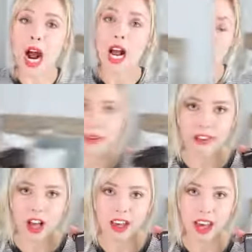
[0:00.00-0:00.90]
this is my
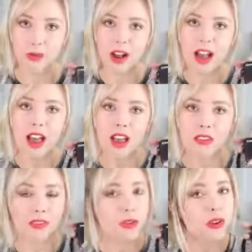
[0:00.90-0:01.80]
vlog camera.
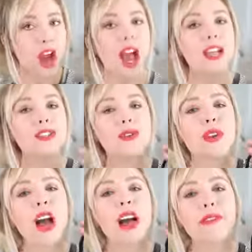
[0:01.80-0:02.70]
If you guys do
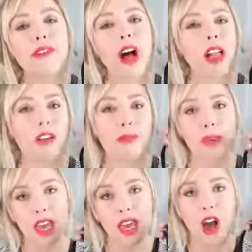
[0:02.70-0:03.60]
not follow
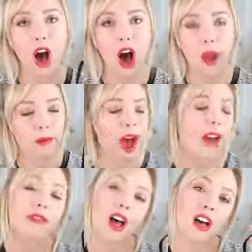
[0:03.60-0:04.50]
me on
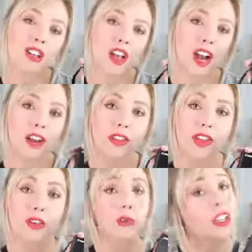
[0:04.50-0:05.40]
my vlog channel,
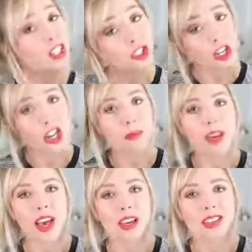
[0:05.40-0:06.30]
then you really should,
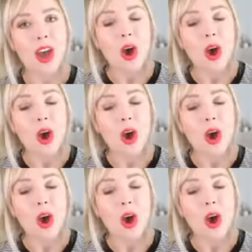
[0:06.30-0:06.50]
because